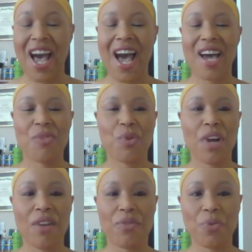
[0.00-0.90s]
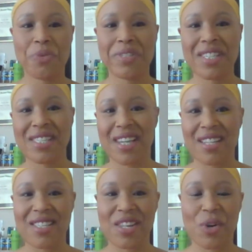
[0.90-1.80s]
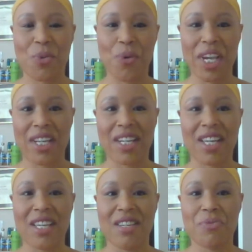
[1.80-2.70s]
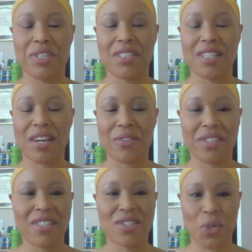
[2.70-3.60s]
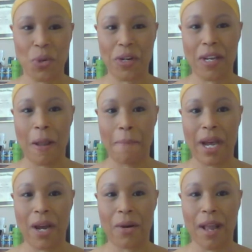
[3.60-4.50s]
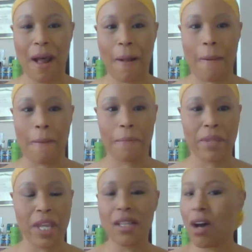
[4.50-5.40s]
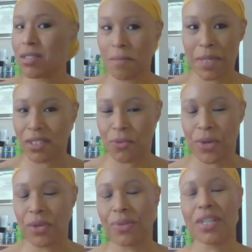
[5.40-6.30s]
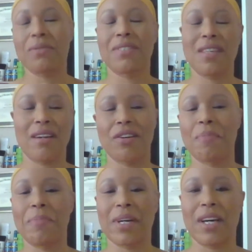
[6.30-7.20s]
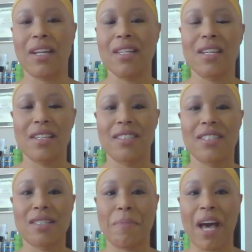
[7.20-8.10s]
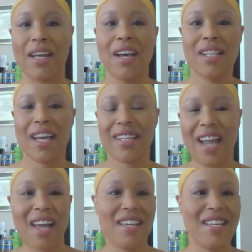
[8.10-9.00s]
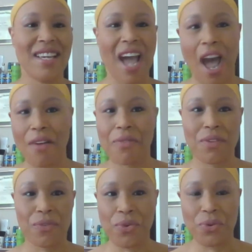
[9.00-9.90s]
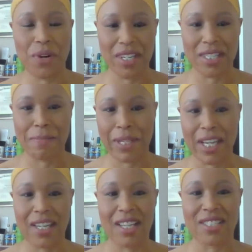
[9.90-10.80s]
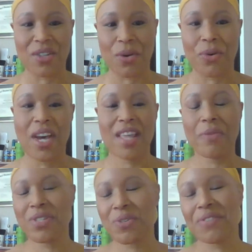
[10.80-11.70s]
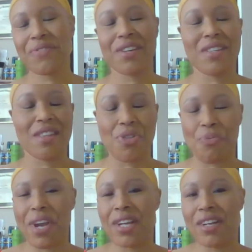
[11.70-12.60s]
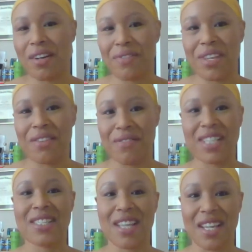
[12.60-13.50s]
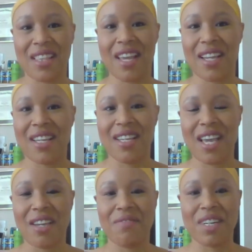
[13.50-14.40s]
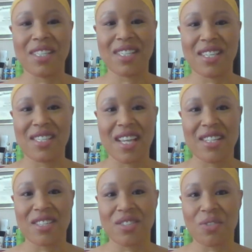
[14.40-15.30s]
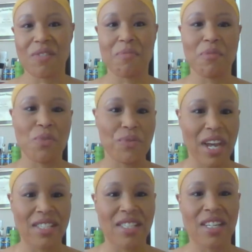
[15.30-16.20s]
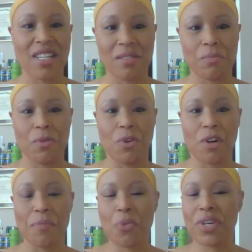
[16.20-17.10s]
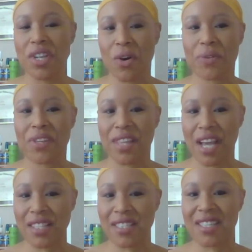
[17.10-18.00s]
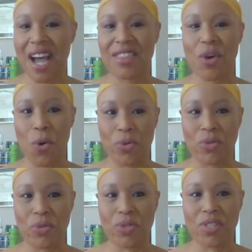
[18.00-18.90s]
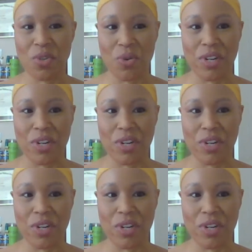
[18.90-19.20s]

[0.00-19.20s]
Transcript: Yeah. And whenever we would discuss their weight, he would tell this story about how he lost a bunch of weight when he was younger, but he did it just by not eating half the food on his plate. And so that was was sort of the thread of the advice that he gave us, is like to sort of move less and eat more. But we know that that's not the whole story.